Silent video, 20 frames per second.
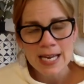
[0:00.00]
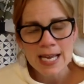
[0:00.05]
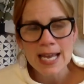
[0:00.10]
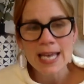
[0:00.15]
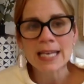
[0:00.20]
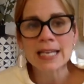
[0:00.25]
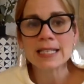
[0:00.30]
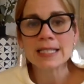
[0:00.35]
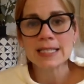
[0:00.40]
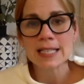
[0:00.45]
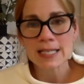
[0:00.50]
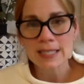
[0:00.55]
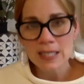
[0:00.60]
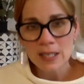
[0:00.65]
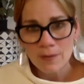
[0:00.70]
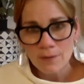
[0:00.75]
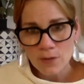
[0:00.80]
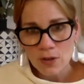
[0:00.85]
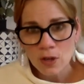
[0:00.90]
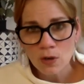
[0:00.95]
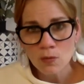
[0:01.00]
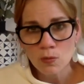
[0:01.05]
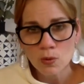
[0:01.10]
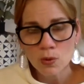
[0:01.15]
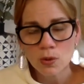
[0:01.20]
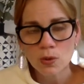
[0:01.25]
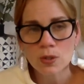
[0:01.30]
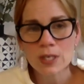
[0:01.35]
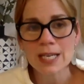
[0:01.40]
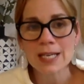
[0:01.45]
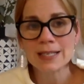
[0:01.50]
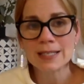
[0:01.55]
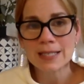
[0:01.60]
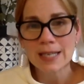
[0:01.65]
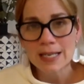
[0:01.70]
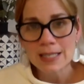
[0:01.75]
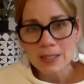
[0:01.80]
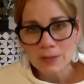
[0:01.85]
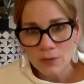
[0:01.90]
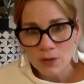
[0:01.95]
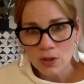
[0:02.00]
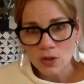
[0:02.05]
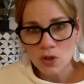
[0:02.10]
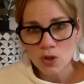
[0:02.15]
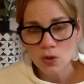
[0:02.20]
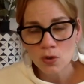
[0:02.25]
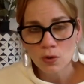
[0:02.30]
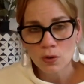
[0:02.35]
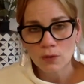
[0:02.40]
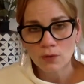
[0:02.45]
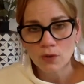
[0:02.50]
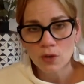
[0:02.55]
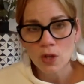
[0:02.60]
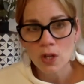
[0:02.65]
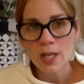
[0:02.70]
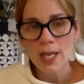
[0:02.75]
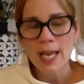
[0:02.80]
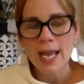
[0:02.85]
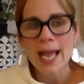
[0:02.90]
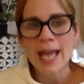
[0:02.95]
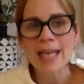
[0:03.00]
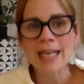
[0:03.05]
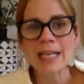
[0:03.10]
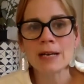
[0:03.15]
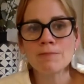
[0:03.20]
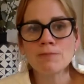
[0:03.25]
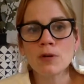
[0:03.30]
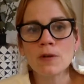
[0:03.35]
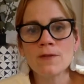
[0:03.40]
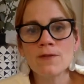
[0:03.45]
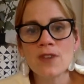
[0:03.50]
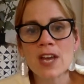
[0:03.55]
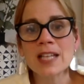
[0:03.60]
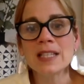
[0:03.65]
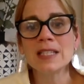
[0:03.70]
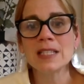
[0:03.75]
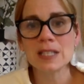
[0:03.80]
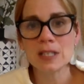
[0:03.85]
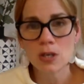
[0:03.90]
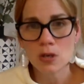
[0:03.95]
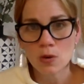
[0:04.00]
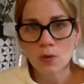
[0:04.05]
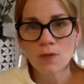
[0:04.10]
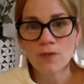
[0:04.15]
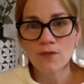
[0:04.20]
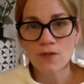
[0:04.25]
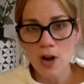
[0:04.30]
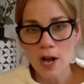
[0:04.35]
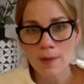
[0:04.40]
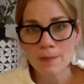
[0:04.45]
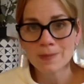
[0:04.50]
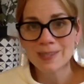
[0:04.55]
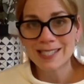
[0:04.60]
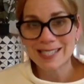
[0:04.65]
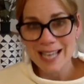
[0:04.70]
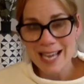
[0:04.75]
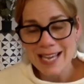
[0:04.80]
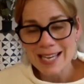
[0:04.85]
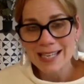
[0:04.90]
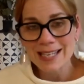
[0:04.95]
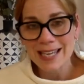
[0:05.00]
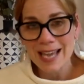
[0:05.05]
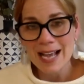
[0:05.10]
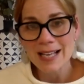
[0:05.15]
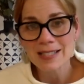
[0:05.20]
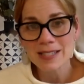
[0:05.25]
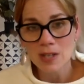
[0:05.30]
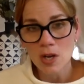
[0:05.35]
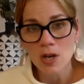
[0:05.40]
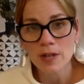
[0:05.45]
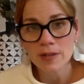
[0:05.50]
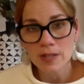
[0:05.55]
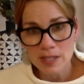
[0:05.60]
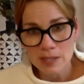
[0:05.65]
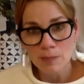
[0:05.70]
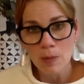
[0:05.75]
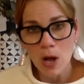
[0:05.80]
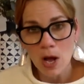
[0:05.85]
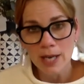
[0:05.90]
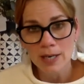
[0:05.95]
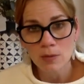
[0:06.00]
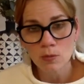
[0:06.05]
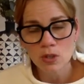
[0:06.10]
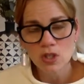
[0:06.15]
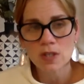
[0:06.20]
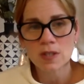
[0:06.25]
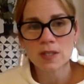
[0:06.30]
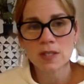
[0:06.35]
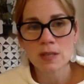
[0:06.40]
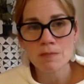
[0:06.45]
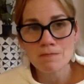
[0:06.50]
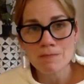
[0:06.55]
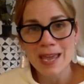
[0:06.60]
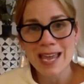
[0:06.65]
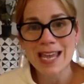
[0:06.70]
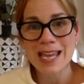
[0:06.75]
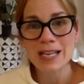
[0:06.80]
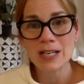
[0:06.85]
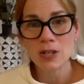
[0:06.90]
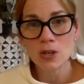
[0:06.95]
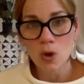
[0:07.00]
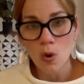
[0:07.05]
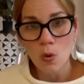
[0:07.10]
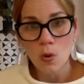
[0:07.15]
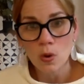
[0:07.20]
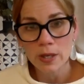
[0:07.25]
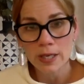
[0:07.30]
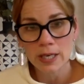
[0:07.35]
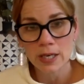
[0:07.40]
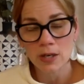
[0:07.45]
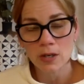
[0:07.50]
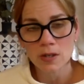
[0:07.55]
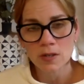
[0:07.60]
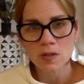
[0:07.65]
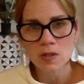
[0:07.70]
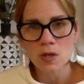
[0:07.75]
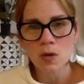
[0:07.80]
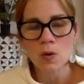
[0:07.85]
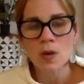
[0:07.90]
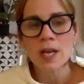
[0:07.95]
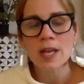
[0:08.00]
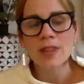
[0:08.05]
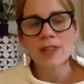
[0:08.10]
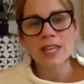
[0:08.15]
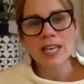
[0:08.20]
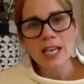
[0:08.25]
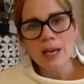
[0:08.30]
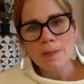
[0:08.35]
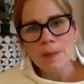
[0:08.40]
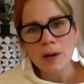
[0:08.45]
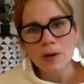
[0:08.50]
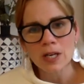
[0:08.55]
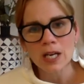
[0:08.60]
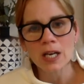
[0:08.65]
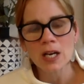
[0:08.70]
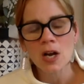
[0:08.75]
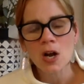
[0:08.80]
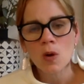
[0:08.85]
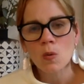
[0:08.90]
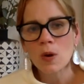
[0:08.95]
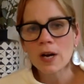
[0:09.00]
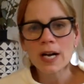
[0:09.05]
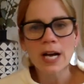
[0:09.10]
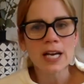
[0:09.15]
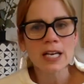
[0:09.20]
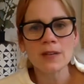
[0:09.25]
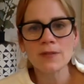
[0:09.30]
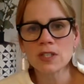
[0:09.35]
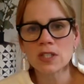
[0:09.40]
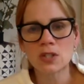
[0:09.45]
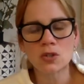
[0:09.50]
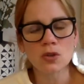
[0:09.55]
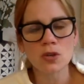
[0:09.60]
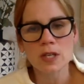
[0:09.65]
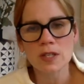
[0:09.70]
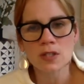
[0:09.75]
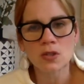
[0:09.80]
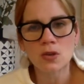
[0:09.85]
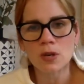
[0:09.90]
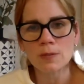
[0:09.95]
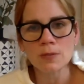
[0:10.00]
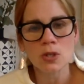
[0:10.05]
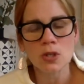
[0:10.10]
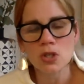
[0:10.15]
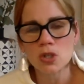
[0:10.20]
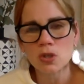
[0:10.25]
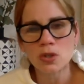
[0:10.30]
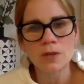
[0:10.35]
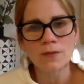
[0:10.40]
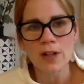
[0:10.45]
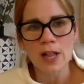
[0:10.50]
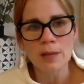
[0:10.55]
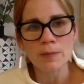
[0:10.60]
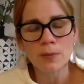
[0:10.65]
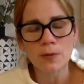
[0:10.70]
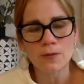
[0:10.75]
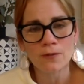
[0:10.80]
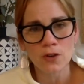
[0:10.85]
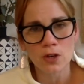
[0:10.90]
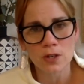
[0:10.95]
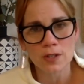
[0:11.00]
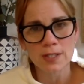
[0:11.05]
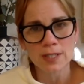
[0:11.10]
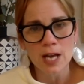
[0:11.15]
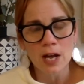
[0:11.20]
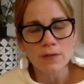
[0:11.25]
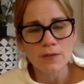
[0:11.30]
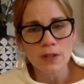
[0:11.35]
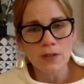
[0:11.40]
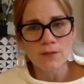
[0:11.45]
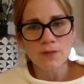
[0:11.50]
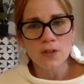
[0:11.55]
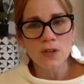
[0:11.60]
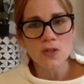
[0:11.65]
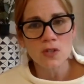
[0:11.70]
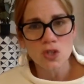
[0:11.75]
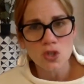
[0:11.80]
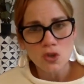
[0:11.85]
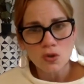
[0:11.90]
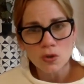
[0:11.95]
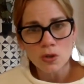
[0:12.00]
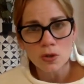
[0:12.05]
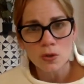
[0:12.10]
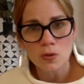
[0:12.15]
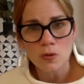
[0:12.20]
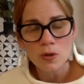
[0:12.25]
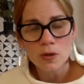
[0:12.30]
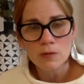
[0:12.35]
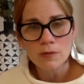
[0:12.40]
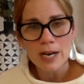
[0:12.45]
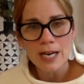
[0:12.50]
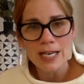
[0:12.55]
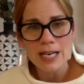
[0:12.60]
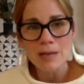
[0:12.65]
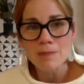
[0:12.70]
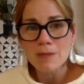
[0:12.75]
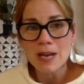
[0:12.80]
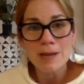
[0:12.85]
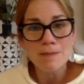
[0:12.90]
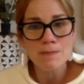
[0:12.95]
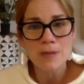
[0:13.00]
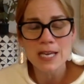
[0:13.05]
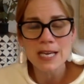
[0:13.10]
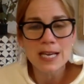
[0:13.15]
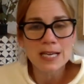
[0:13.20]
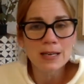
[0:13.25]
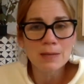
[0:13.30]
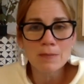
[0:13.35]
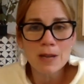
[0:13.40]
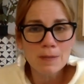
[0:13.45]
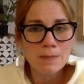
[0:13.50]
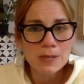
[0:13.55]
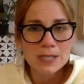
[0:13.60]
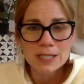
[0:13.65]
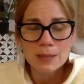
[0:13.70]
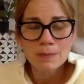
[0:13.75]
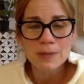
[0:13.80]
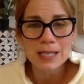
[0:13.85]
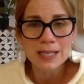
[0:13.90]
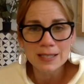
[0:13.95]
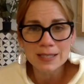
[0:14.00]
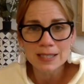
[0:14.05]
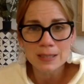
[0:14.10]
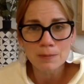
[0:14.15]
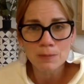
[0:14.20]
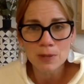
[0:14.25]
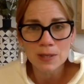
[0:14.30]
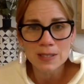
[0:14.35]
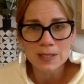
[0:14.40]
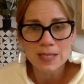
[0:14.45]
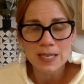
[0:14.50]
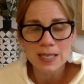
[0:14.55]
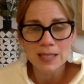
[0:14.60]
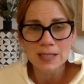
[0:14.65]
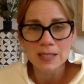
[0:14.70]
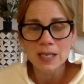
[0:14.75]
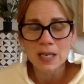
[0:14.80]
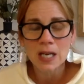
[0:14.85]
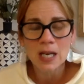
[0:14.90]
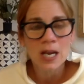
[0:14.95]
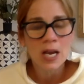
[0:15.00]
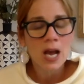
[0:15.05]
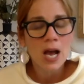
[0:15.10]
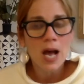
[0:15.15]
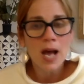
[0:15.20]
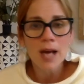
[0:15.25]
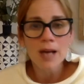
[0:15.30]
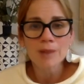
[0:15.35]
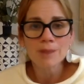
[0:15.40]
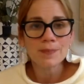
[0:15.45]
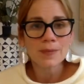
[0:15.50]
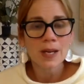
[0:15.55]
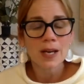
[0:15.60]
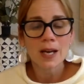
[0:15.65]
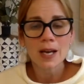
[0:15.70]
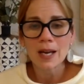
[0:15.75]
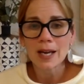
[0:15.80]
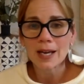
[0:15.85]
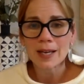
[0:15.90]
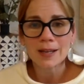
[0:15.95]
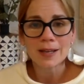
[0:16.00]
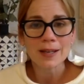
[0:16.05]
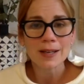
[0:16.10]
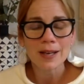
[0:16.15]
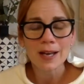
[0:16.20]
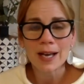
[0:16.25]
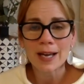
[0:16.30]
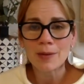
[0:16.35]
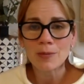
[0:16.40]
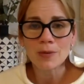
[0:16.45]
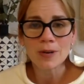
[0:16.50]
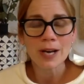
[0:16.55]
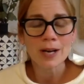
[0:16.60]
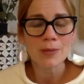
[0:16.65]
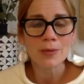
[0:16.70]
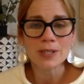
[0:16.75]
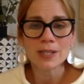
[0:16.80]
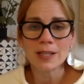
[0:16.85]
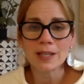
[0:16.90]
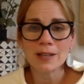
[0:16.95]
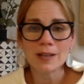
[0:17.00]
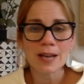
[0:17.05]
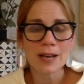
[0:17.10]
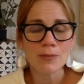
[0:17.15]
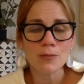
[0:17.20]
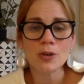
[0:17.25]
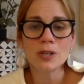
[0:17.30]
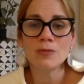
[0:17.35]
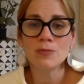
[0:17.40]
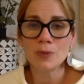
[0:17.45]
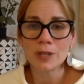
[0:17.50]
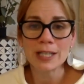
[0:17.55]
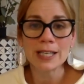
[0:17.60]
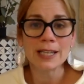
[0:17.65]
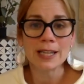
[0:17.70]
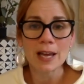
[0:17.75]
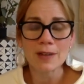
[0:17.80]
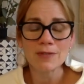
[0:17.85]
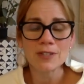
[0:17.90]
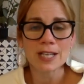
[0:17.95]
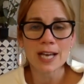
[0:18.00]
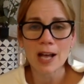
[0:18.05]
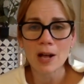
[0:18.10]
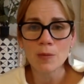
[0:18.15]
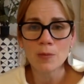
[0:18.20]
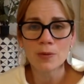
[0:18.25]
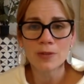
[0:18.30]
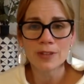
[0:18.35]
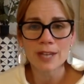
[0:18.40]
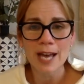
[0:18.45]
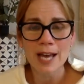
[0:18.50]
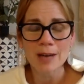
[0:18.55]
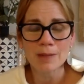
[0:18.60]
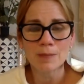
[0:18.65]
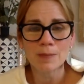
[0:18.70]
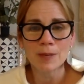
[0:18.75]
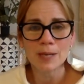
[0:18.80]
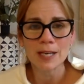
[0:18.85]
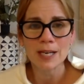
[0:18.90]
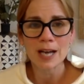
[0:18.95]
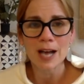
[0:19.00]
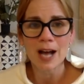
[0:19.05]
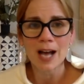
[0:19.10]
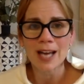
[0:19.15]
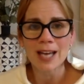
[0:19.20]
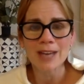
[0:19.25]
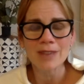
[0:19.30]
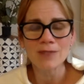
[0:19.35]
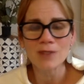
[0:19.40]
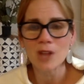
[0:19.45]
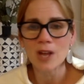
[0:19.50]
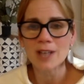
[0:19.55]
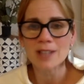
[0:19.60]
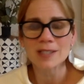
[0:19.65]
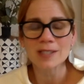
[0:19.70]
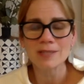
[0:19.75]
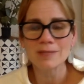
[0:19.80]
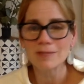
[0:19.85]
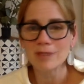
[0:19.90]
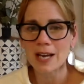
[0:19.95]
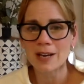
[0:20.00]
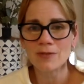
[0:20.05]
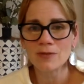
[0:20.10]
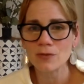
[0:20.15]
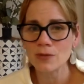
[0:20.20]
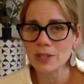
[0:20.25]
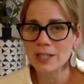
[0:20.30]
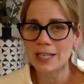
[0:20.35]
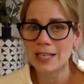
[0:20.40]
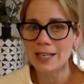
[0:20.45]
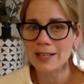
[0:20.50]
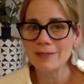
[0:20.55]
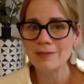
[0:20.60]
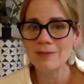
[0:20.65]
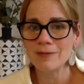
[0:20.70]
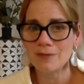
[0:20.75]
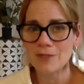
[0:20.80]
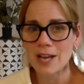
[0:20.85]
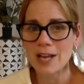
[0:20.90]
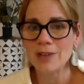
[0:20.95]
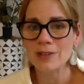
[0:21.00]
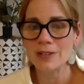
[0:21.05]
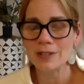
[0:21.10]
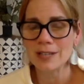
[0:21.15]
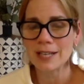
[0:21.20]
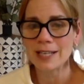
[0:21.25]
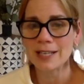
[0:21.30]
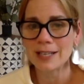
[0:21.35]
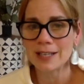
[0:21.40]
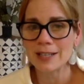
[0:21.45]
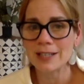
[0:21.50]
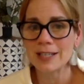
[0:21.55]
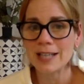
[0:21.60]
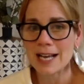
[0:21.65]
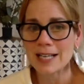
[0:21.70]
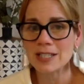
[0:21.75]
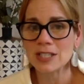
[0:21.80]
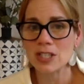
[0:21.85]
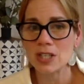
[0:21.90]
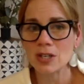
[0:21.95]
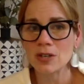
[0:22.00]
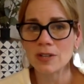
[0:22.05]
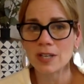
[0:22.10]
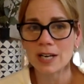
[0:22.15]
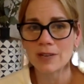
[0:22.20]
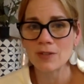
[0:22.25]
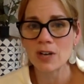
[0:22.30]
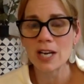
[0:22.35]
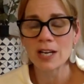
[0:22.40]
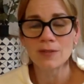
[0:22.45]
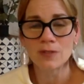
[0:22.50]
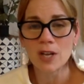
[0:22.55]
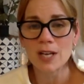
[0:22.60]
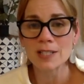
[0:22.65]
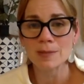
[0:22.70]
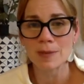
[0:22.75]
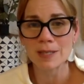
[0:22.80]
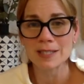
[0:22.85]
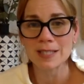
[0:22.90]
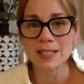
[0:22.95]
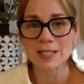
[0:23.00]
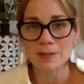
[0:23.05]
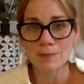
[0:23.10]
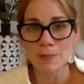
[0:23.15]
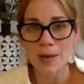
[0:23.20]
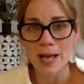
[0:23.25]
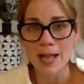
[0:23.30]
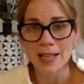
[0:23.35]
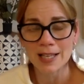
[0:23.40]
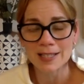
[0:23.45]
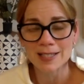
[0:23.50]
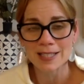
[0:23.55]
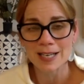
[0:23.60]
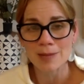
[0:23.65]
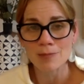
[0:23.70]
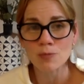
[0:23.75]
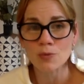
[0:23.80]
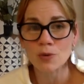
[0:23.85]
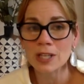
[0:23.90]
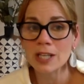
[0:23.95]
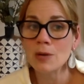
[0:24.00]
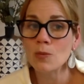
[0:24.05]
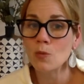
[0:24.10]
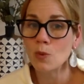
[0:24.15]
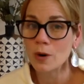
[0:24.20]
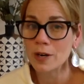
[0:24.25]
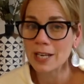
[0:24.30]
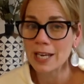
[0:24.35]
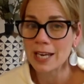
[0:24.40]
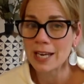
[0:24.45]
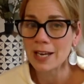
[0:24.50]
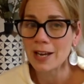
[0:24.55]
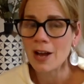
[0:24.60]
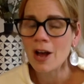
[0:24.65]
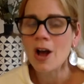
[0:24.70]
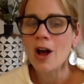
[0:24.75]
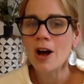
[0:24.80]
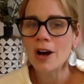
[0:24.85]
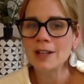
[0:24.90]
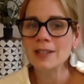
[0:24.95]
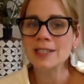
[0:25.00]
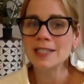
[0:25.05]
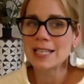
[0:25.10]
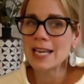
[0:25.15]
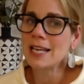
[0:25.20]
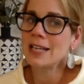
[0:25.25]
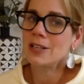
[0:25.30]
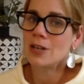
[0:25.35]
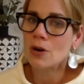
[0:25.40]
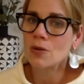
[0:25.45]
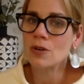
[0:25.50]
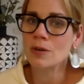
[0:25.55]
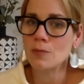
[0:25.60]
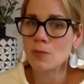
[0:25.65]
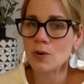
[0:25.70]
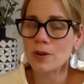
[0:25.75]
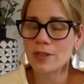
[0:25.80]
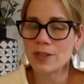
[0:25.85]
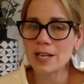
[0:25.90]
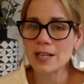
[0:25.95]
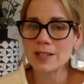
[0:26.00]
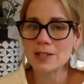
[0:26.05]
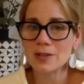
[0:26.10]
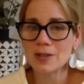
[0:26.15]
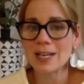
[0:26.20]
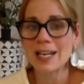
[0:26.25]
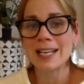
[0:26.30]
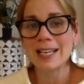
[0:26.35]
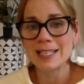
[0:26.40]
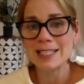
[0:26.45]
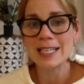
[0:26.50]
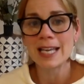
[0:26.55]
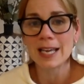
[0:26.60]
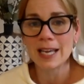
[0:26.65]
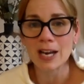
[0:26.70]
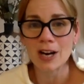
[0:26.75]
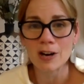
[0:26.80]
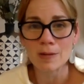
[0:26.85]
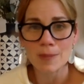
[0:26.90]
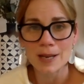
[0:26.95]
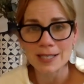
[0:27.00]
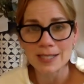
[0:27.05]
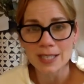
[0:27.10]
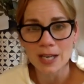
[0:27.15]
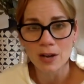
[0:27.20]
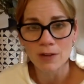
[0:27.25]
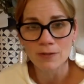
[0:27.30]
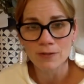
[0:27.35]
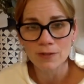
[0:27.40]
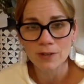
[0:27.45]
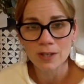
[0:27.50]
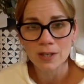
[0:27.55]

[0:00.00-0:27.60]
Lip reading: And it doesn't feel rude, it does feel truthful, and it prevents you from saying yes on the spot, which is the main goal here. So think about it. What kind of a script could you develop for yourself that feels true, right? It might be something simple as this. I would really love to help with that, but I've really found, like, in the last year that I've kind of lost my sense of balance, and I'm really working on saying no to more things so that I can take care of myself.